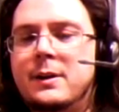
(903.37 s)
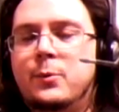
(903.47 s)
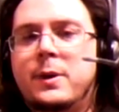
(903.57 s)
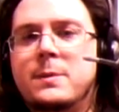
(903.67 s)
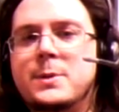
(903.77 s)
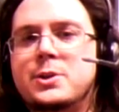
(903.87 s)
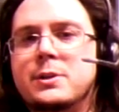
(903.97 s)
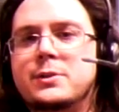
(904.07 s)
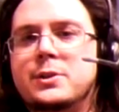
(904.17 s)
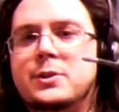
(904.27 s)
One of the
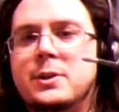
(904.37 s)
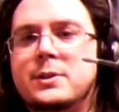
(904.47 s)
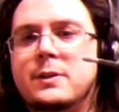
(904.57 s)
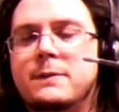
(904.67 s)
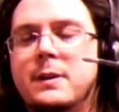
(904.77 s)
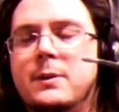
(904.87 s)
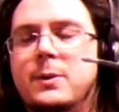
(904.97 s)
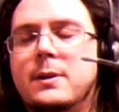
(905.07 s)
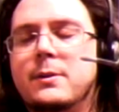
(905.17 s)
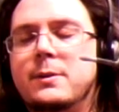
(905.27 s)
missions just starts off and you
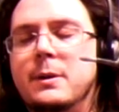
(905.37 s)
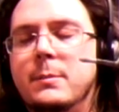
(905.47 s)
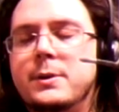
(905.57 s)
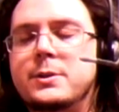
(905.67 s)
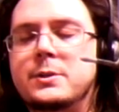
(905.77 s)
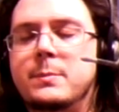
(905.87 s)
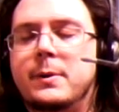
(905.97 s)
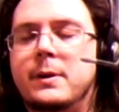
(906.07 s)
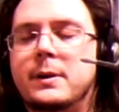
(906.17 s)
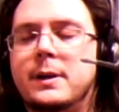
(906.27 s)
hear the emergency
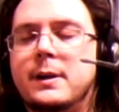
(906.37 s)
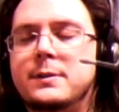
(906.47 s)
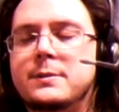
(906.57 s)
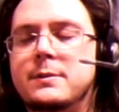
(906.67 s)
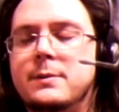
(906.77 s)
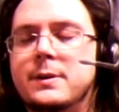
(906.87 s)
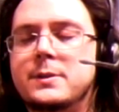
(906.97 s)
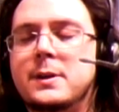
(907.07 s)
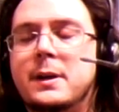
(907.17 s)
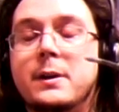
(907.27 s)
broadcast
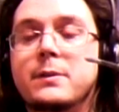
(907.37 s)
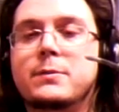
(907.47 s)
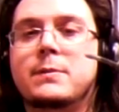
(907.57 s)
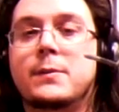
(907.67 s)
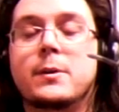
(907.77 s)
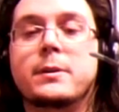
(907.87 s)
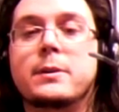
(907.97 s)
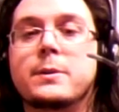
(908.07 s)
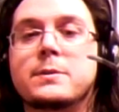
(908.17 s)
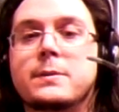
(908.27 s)
noise, and I don't know if you've ever heard
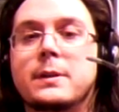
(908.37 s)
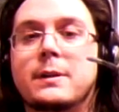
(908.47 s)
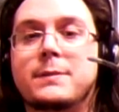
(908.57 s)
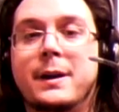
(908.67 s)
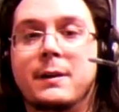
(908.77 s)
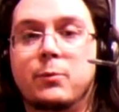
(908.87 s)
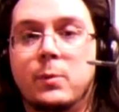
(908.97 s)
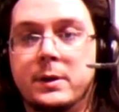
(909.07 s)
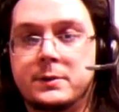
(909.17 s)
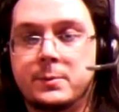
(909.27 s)
that noise in real life. I have
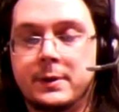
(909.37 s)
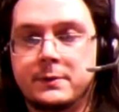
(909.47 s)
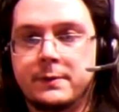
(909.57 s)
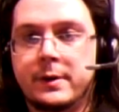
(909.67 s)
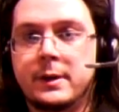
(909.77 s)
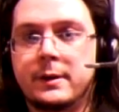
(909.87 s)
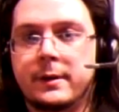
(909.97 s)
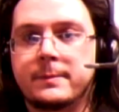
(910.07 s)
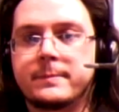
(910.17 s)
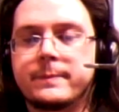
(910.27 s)
once when I was very
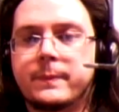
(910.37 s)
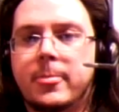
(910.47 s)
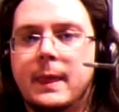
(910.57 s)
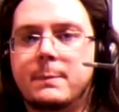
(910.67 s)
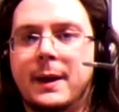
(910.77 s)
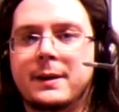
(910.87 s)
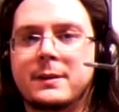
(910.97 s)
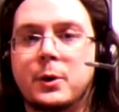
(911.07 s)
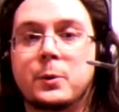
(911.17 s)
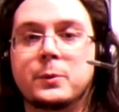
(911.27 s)
young, back
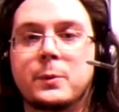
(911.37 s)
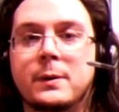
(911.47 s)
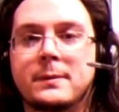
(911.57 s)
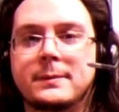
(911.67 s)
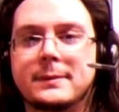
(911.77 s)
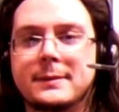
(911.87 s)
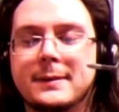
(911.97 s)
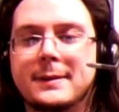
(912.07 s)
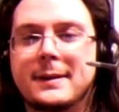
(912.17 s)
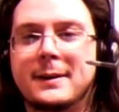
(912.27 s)
in the Cold War
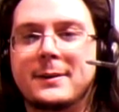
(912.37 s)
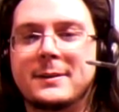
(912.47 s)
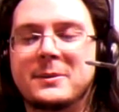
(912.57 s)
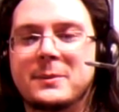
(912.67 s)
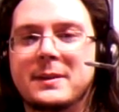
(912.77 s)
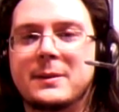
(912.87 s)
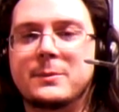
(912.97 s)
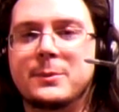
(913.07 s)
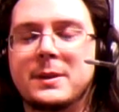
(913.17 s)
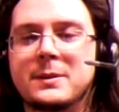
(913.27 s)
era, when
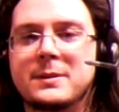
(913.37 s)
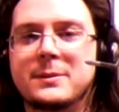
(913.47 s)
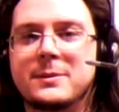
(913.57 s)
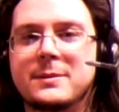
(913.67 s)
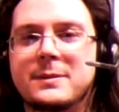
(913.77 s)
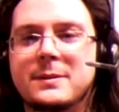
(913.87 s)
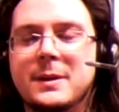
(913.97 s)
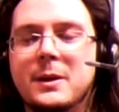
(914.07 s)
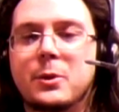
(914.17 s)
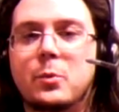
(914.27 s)
that when the
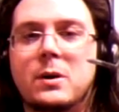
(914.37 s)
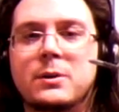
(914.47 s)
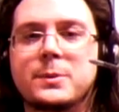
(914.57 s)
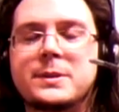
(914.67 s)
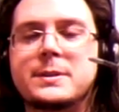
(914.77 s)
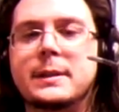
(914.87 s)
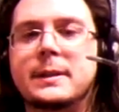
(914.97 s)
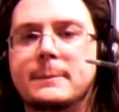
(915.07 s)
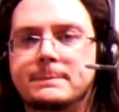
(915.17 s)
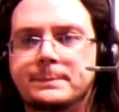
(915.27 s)
the wall was still
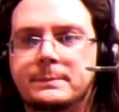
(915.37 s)
up.